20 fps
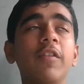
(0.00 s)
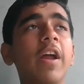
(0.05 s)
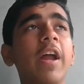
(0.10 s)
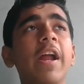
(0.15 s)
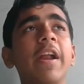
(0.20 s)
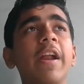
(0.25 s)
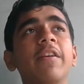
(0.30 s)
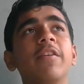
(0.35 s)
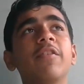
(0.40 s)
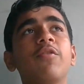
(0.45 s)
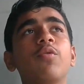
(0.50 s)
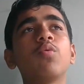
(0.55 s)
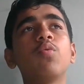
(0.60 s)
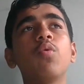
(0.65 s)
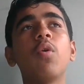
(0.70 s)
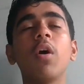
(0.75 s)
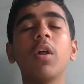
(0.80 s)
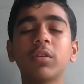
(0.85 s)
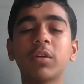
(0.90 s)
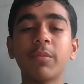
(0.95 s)
and true
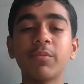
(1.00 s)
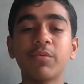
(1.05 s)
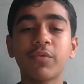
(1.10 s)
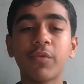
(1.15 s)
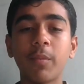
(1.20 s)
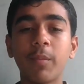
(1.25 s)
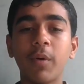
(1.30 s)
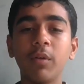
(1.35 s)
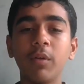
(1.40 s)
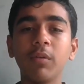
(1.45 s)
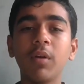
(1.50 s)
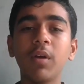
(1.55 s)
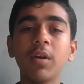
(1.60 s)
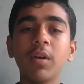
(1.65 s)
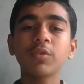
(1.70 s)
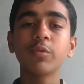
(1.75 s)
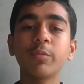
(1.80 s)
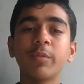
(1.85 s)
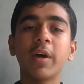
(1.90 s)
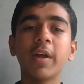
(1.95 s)
all comes from
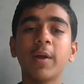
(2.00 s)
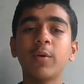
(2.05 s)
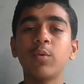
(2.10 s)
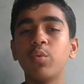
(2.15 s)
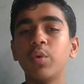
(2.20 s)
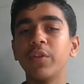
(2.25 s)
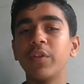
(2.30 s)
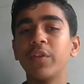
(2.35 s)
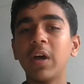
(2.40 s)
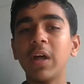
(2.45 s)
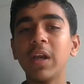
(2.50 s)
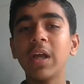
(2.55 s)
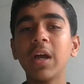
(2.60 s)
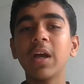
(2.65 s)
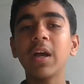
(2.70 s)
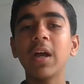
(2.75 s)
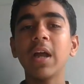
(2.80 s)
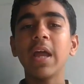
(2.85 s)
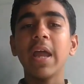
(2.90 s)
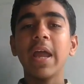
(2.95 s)
Allah Subhanahu wa
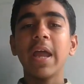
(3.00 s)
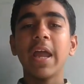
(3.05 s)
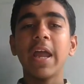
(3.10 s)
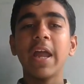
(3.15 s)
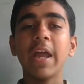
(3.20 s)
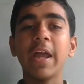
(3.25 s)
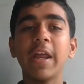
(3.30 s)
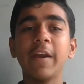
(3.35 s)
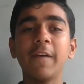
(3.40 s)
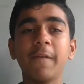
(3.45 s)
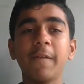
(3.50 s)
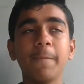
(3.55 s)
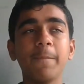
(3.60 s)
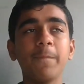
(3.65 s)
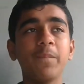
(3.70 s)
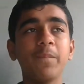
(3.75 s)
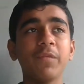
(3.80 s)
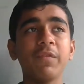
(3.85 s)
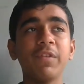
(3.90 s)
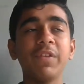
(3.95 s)
Taala. And
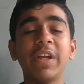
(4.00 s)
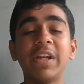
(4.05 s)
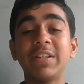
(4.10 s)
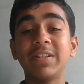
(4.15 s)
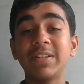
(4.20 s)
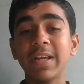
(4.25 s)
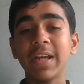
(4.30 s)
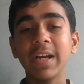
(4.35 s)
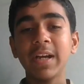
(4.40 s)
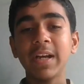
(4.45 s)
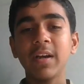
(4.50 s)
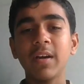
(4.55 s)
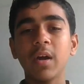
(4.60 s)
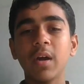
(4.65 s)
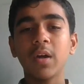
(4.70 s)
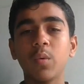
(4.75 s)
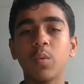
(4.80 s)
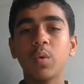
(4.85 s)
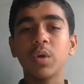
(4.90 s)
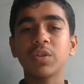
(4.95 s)
with that said,
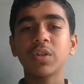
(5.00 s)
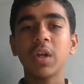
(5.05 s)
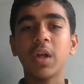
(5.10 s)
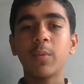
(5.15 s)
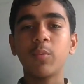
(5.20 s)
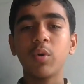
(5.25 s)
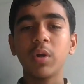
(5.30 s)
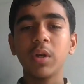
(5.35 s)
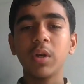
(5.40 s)
wassalamu